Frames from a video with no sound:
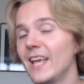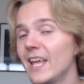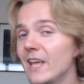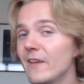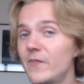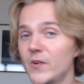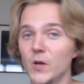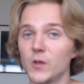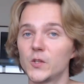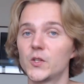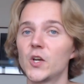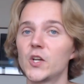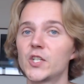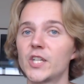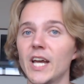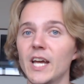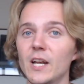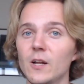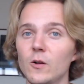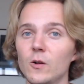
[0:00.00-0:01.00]
If you're new to the
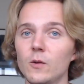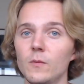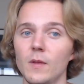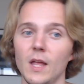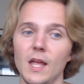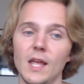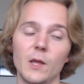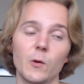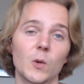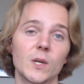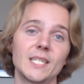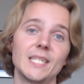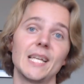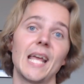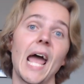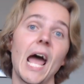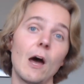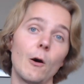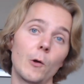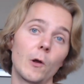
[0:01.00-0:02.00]
channel, you want to see
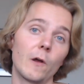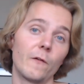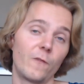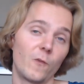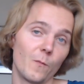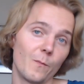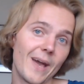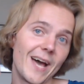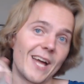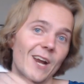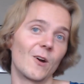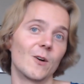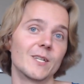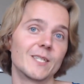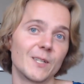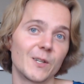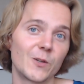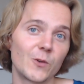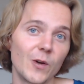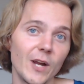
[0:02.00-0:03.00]
how we go from bad artists
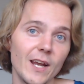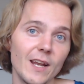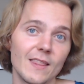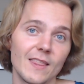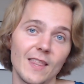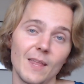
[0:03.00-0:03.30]
to great,